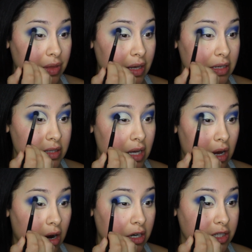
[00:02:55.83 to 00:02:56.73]
this
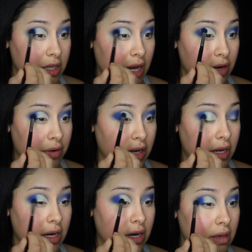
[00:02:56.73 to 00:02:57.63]
harsh line right
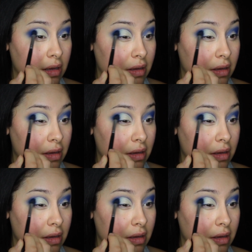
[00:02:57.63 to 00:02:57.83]
here.